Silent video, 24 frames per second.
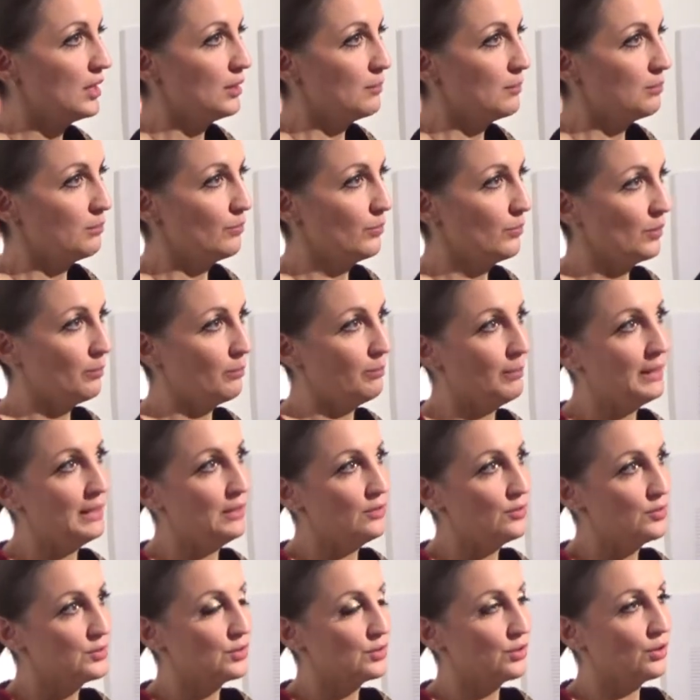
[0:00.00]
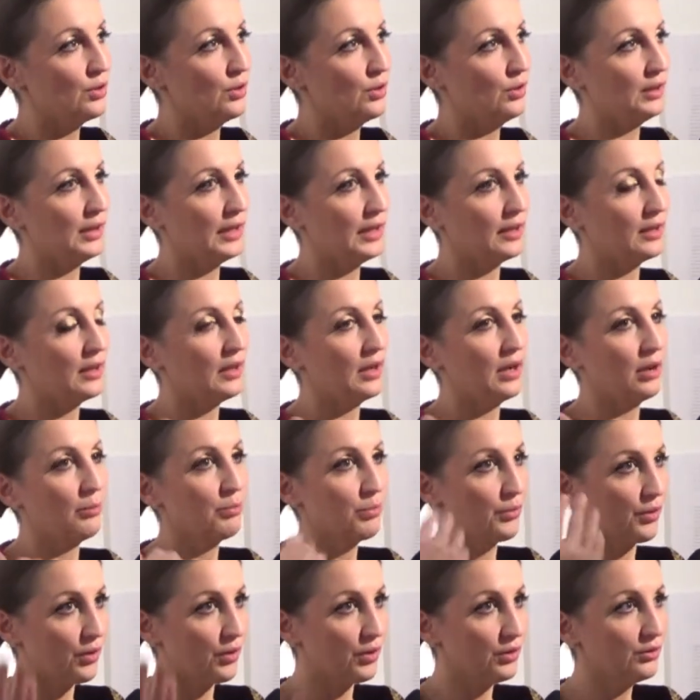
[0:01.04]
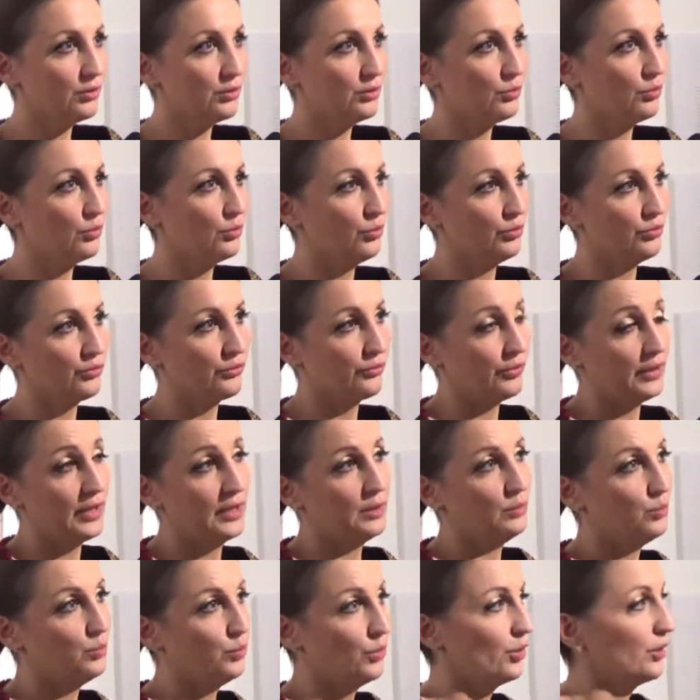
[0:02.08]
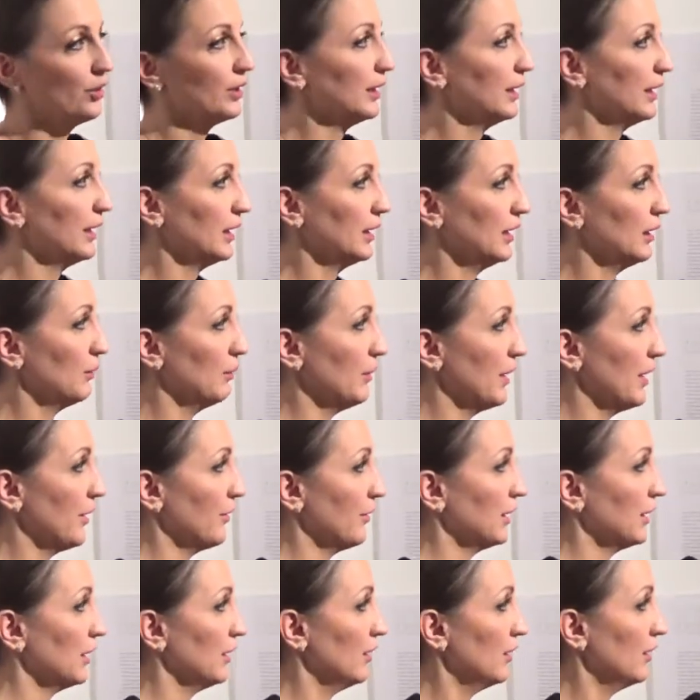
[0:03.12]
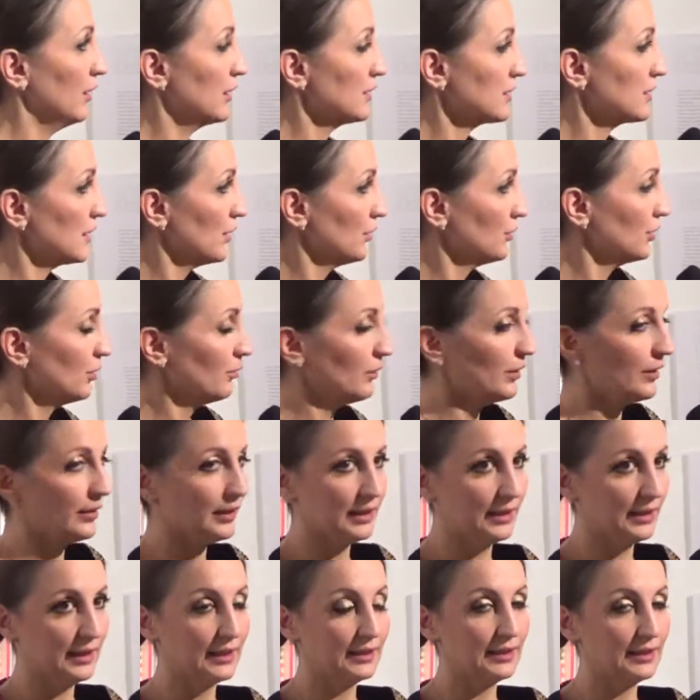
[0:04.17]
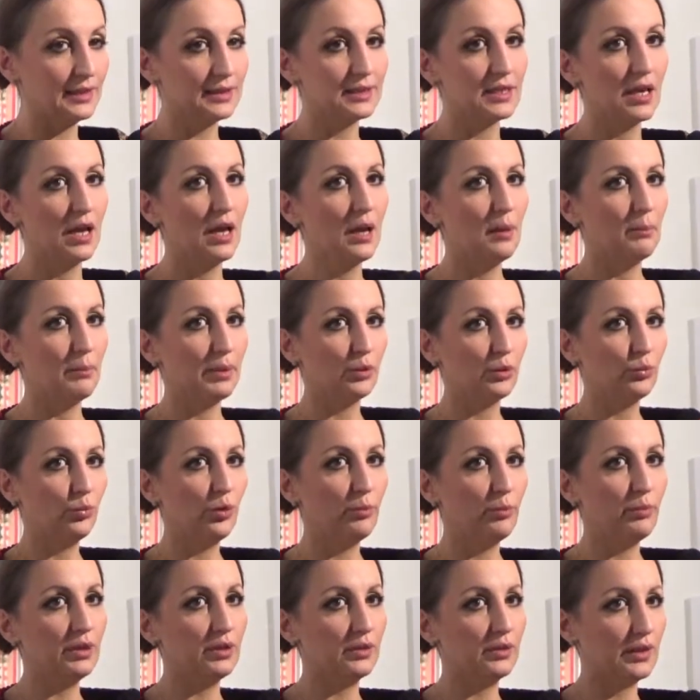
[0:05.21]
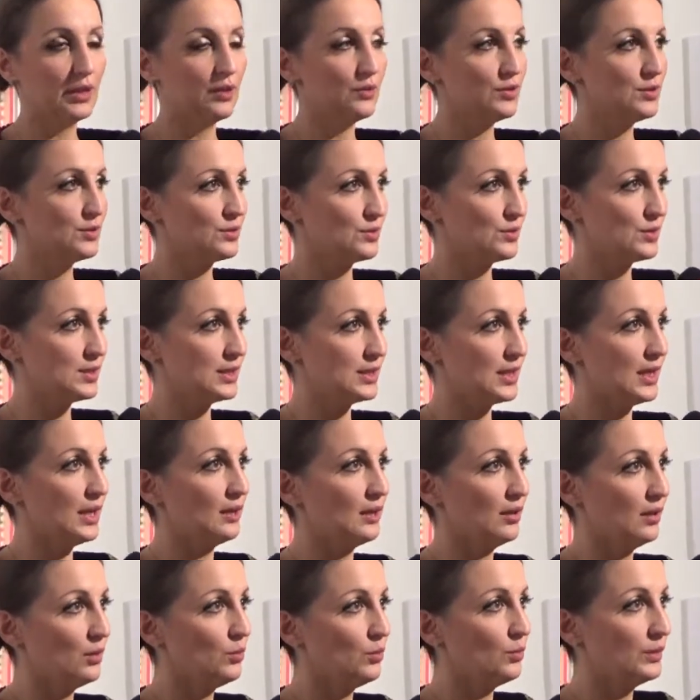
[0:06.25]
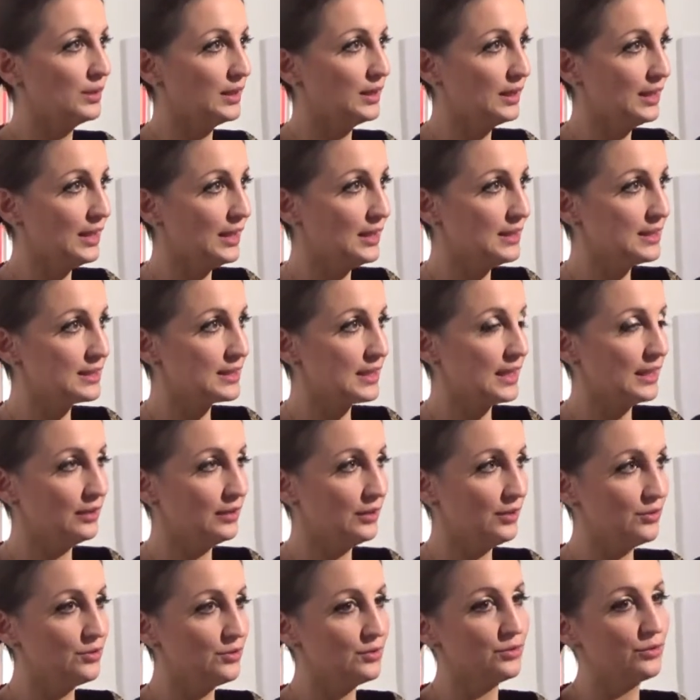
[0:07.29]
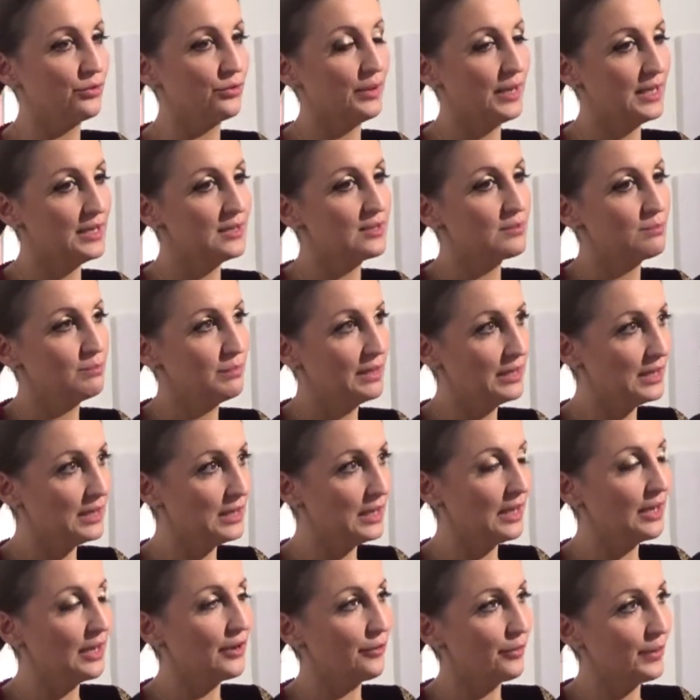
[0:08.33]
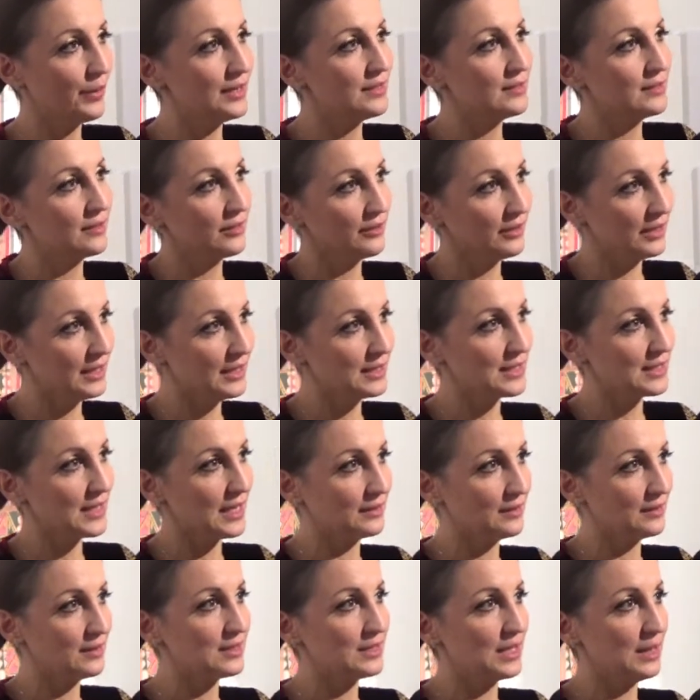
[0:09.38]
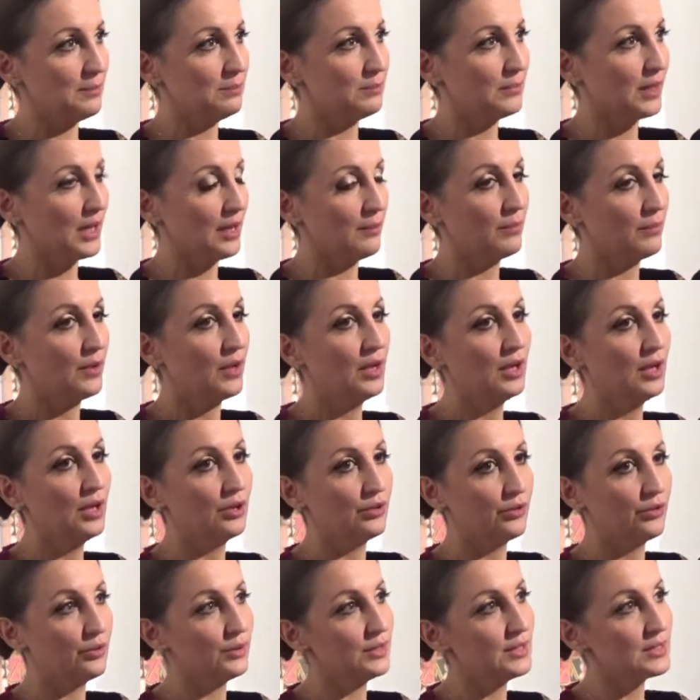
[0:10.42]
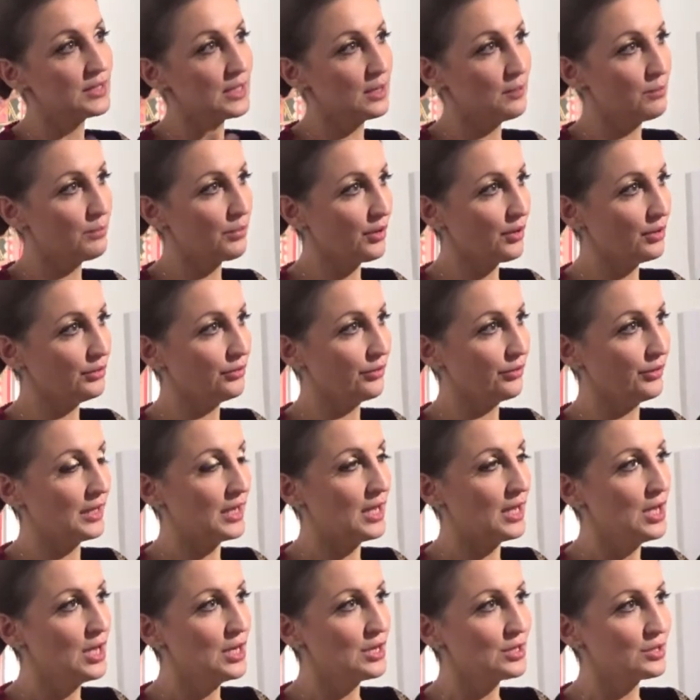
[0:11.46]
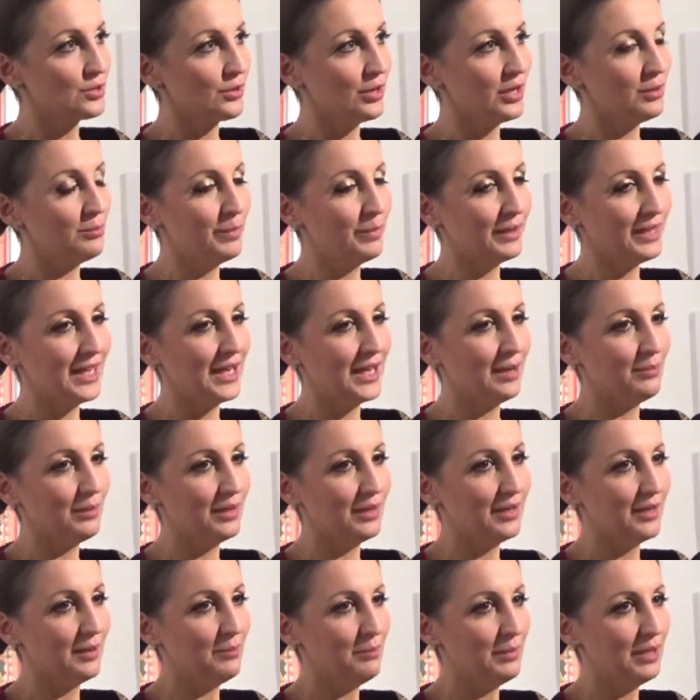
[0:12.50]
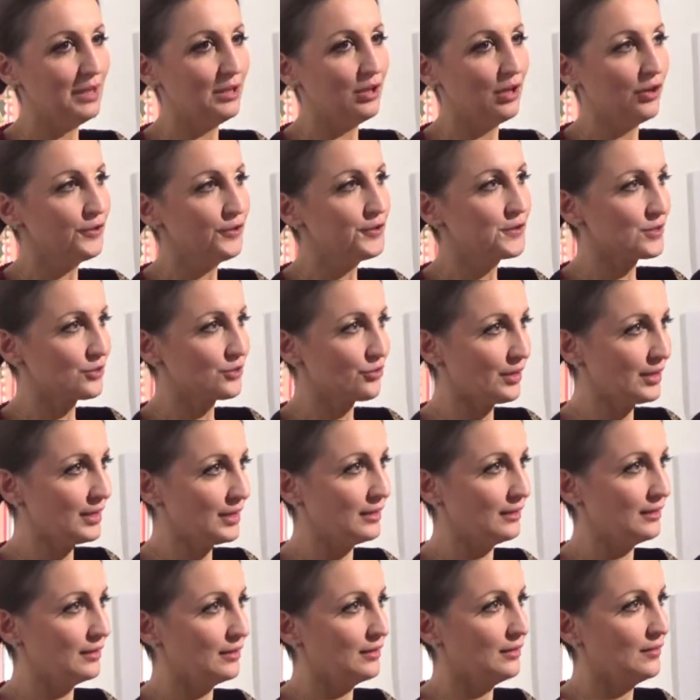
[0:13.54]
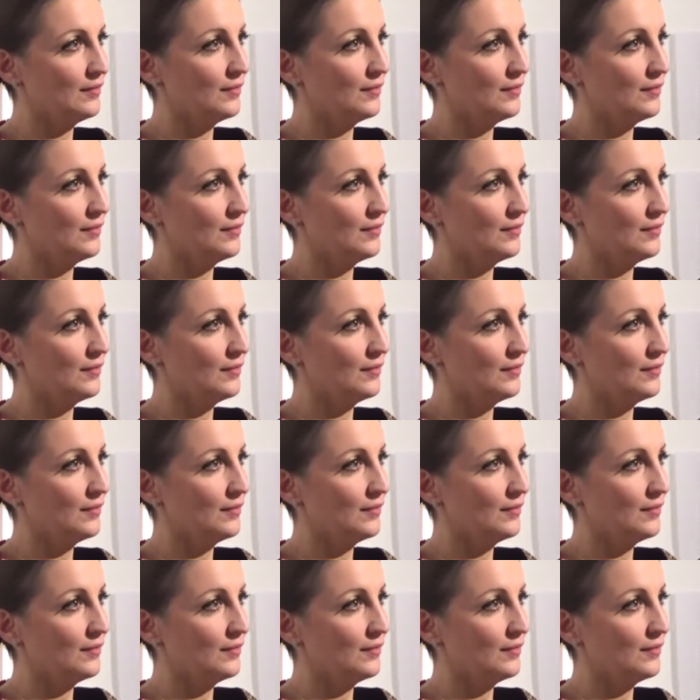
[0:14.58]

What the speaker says: Men used to go like abroad to find work, like in America, in South America, like this. But women, they used to stay along with the kids, and they used to raise money and raise their kids at the same time through this embroidery. So it became a mean of struggle